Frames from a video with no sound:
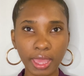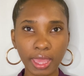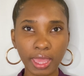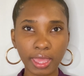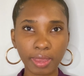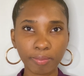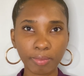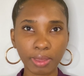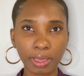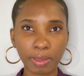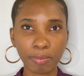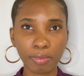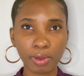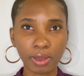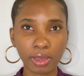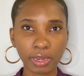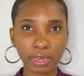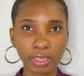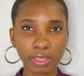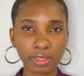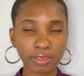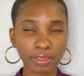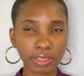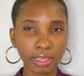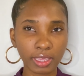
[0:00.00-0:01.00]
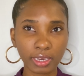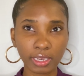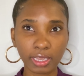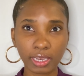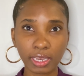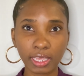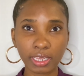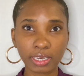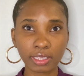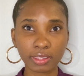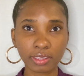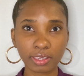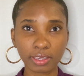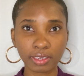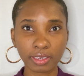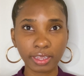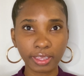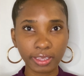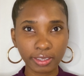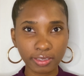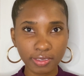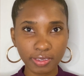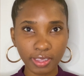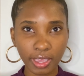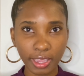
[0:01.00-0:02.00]
and my bonnet and a lot of things,
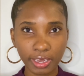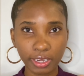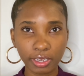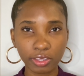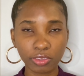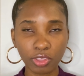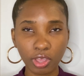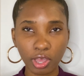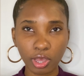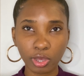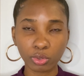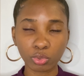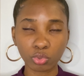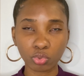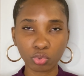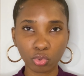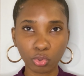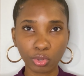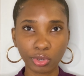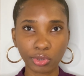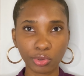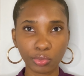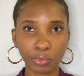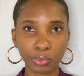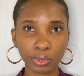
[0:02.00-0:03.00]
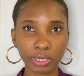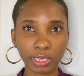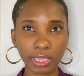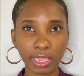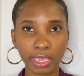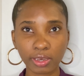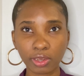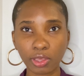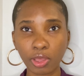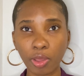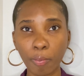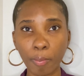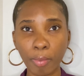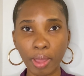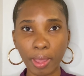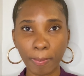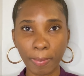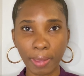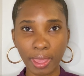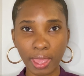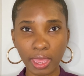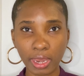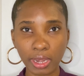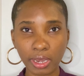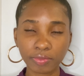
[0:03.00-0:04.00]
like tying it down so it don't get on my
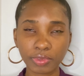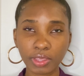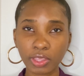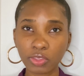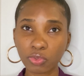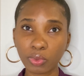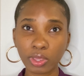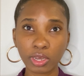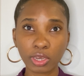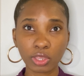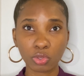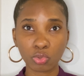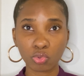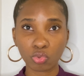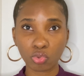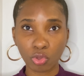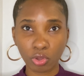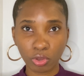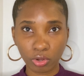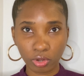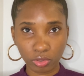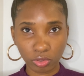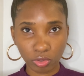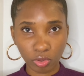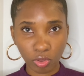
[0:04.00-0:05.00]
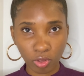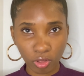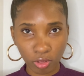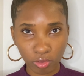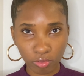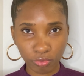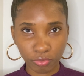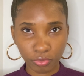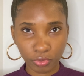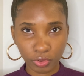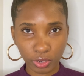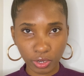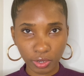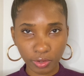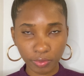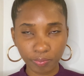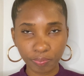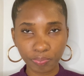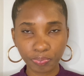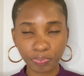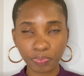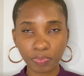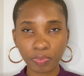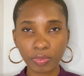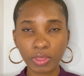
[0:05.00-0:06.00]
bed. That's what I use coconut oil for,
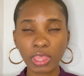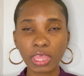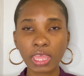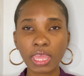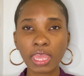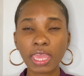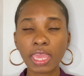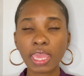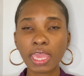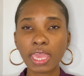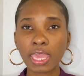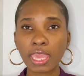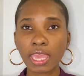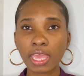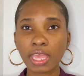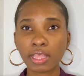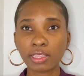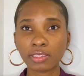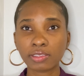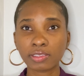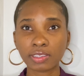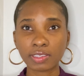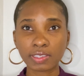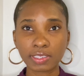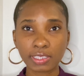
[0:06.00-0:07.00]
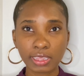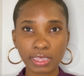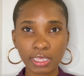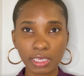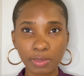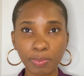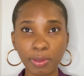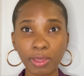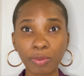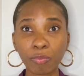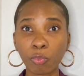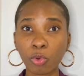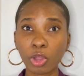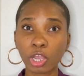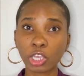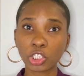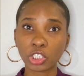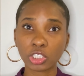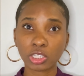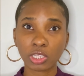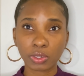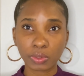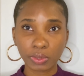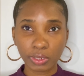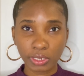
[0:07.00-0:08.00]
to sleep and wash
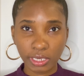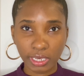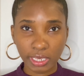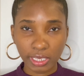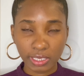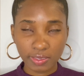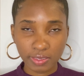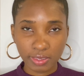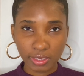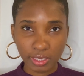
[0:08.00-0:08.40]
it out the next